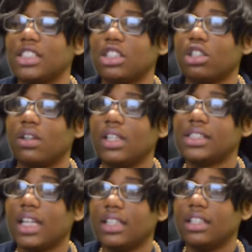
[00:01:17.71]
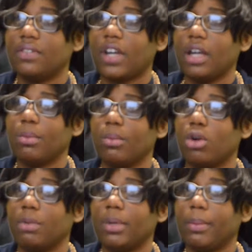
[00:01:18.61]
as authorities identified
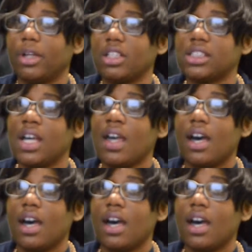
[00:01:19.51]
more members